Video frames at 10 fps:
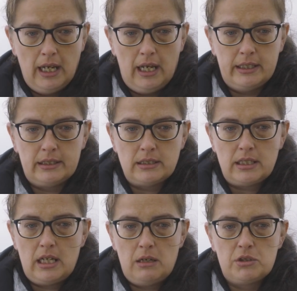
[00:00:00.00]
And
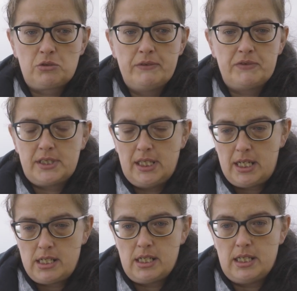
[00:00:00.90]
I was with
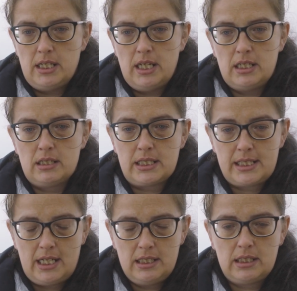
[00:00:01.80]
CID and
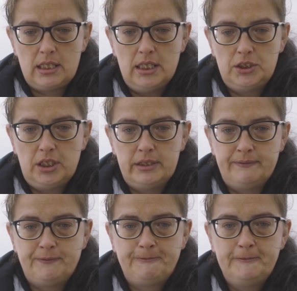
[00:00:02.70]
sat in the kitchen.
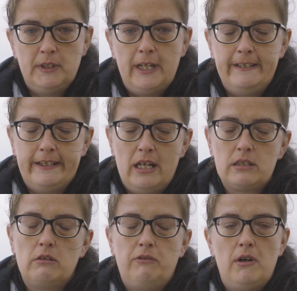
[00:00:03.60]
And he
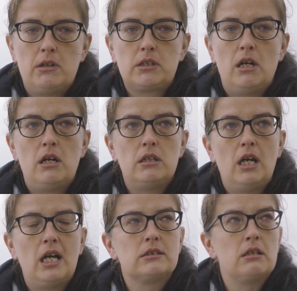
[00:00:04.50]
gets a phone call
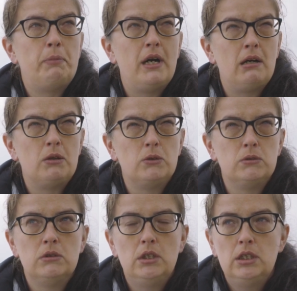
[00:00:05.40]
at
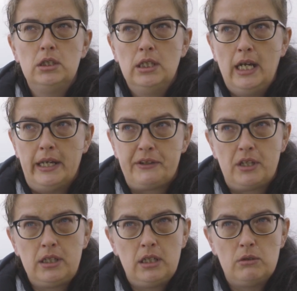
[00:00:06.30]
about, I
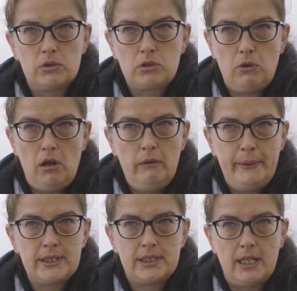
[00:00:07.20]
think it was quarter
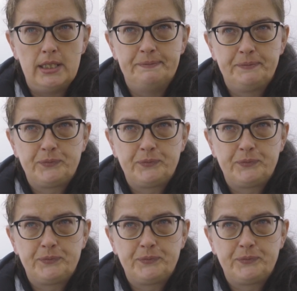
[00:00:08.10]
past eight.